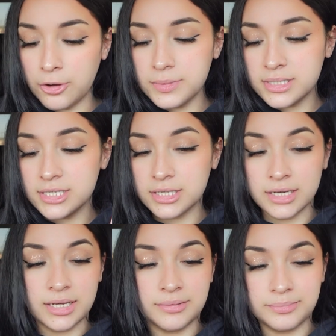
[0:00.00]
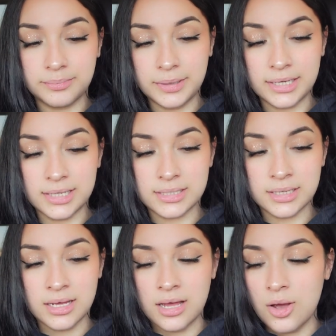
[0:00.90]
hope this is good, because
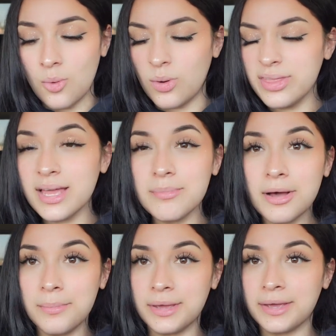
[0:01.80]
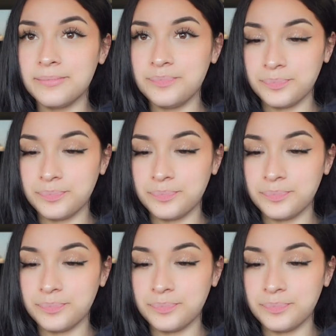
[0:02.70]
one thing about me,